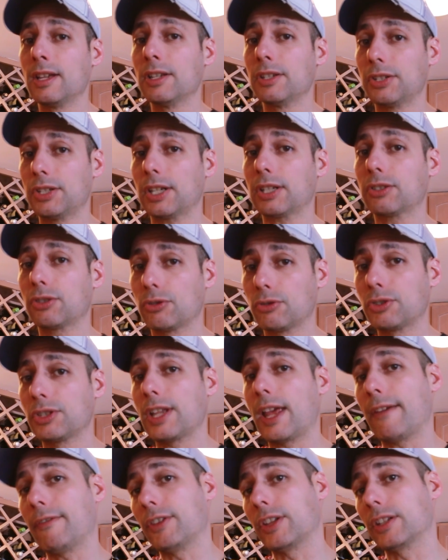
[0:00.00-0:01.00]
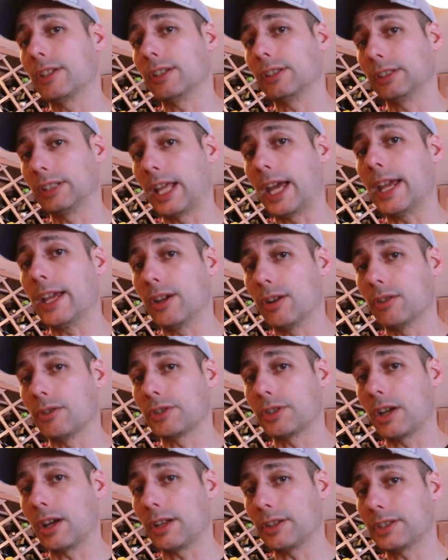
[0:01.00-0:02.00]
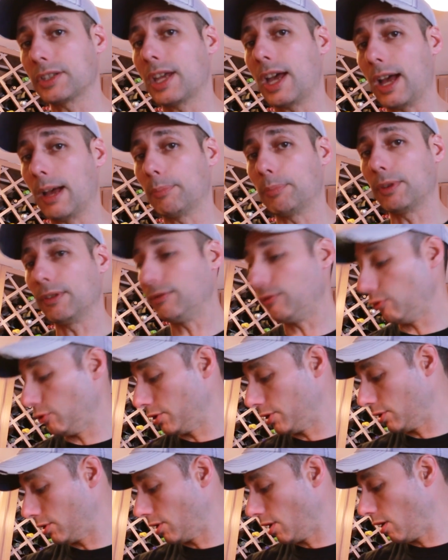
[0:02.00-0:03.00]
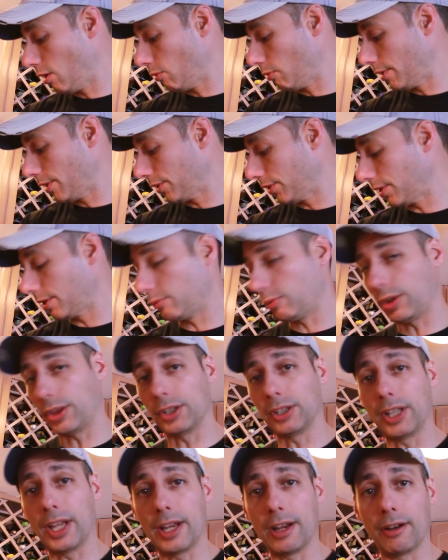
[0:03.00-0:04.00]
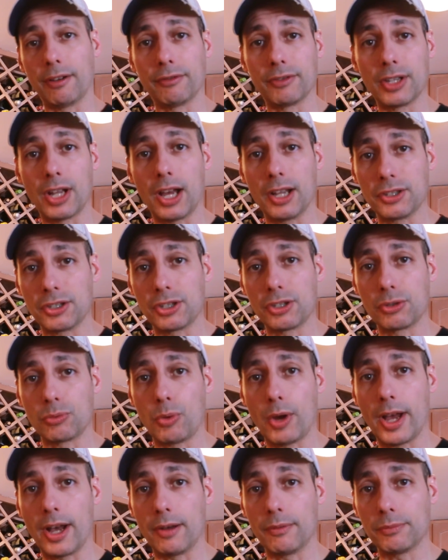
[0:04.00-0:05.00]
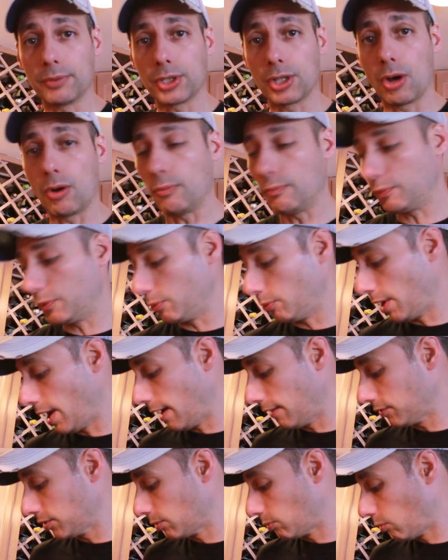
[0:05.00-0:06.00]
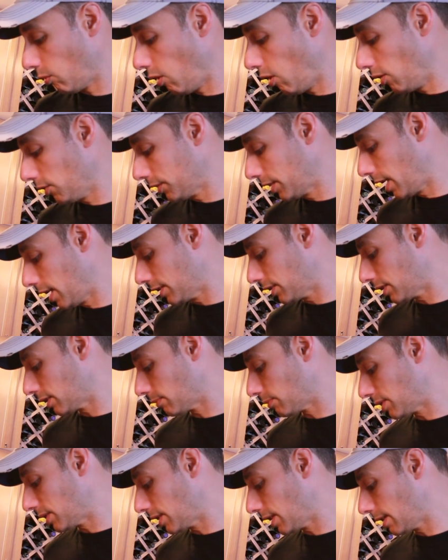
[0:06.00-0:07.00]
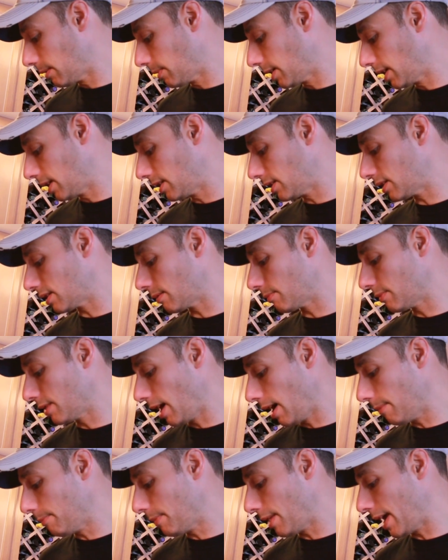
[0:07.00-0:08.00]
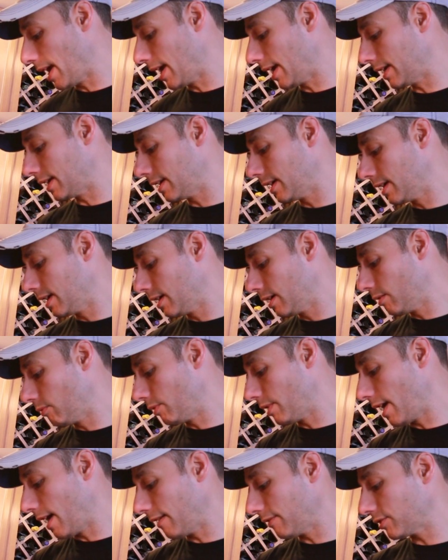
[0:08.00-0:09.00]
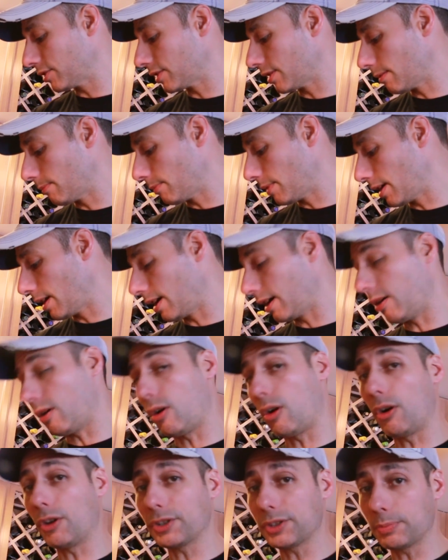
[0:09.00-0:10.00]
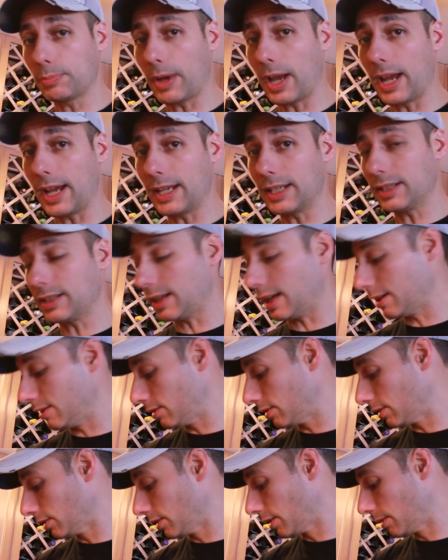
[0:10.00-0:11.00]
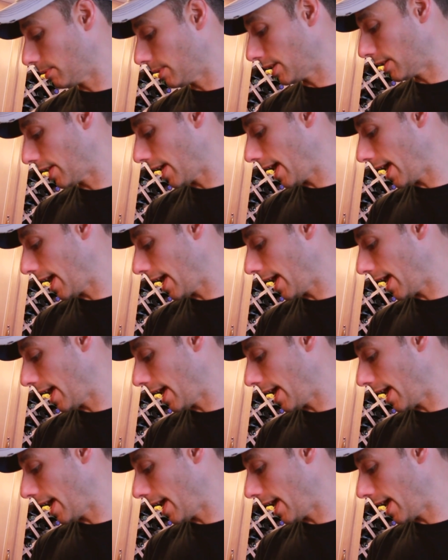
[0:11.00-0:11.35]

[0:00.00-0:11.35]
6 or 7 layers on top before you go with a layer of nuts as well. So we have some walnuts, some cinnamon, some nutmeg. We have some allspice. I use a little bit of